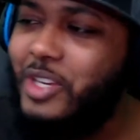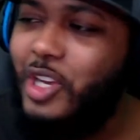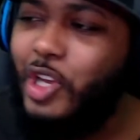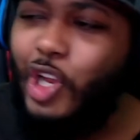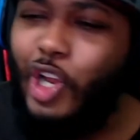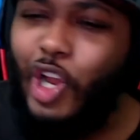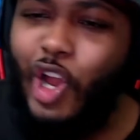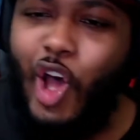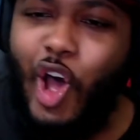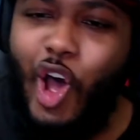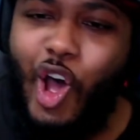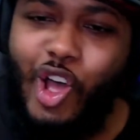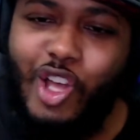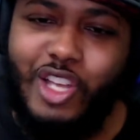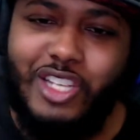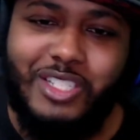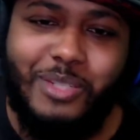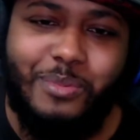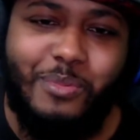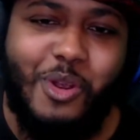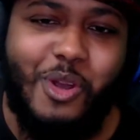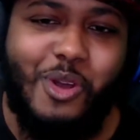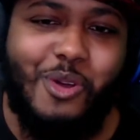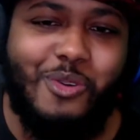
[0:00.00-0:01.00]
claws,
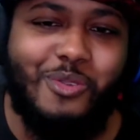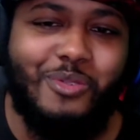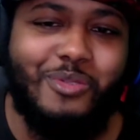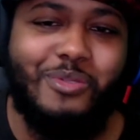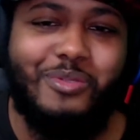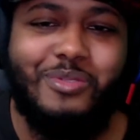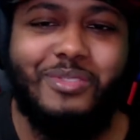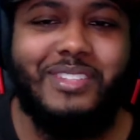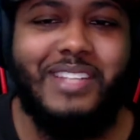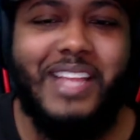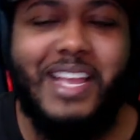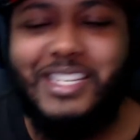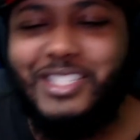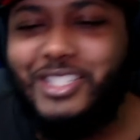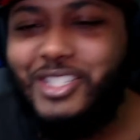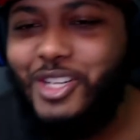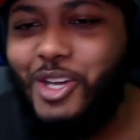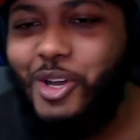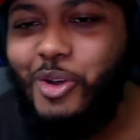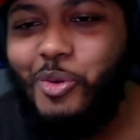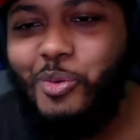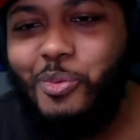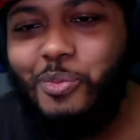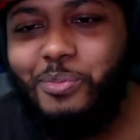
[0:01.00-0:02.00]
bro. That's
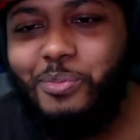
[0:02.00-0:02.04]
dope.